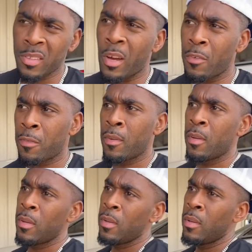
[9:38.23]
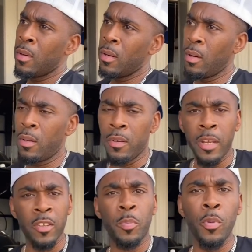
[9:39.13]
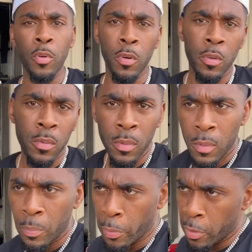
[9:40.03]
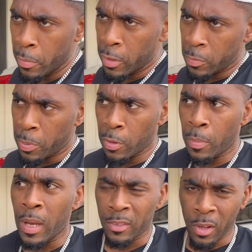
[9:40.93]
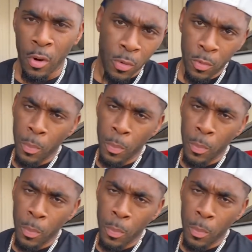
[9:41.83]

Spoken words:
out. The next pool, pretty much pedal box on.